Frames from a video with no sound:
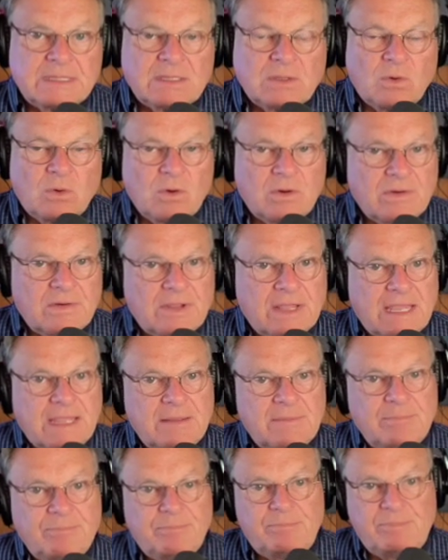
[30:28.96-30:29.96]
or
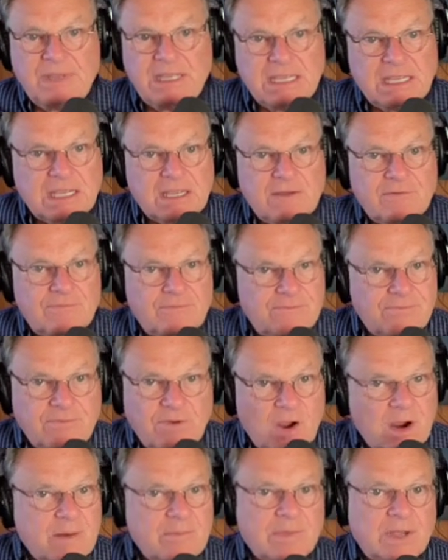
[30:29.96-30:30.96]
a big
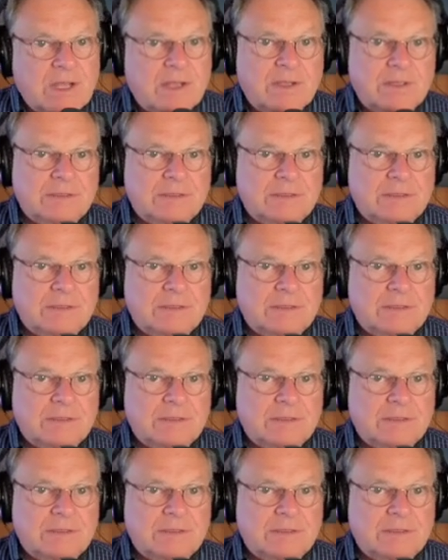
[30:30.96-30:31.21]
pharma.